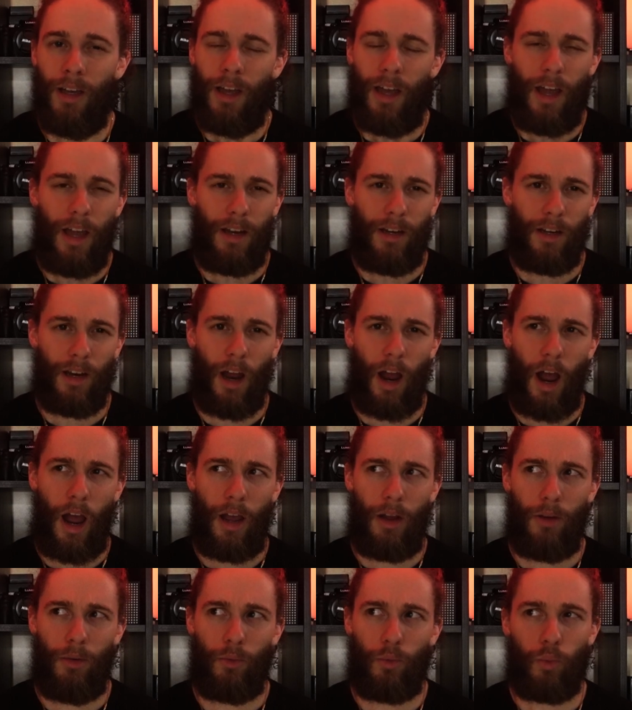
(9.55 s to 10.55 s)
And
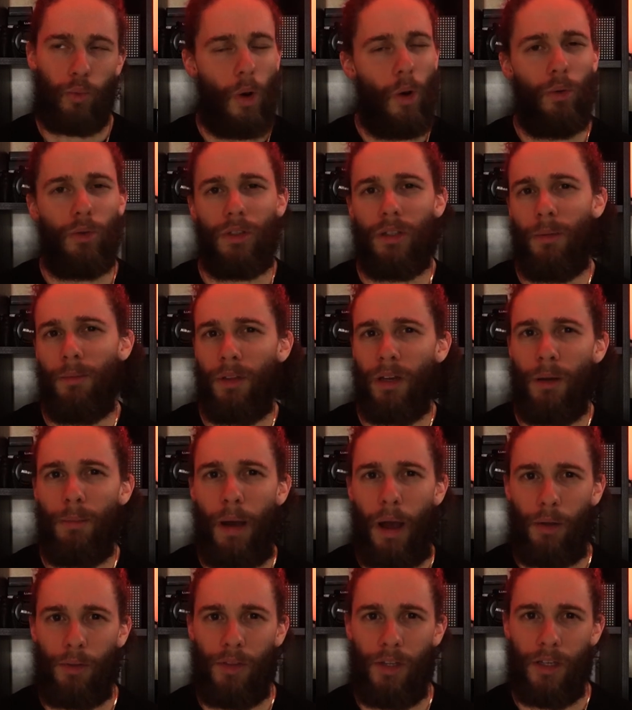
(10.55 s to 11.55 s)
I wrote something
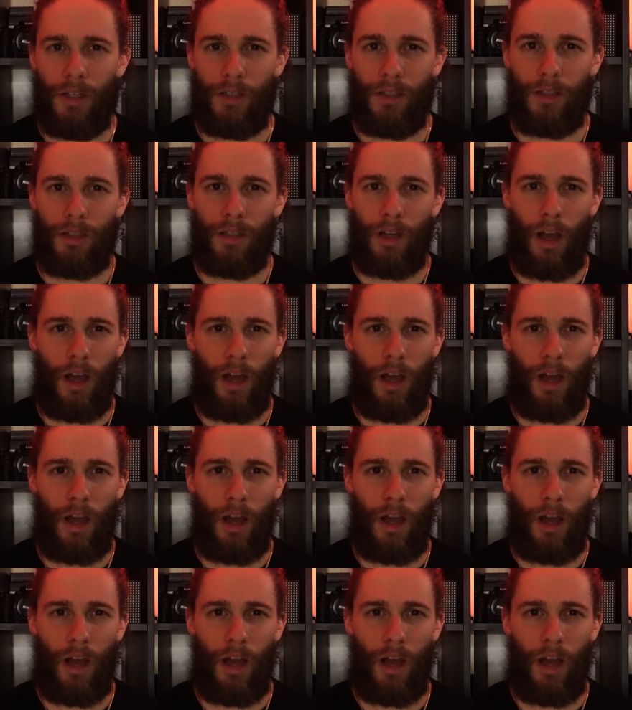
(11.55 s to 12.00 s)
about this,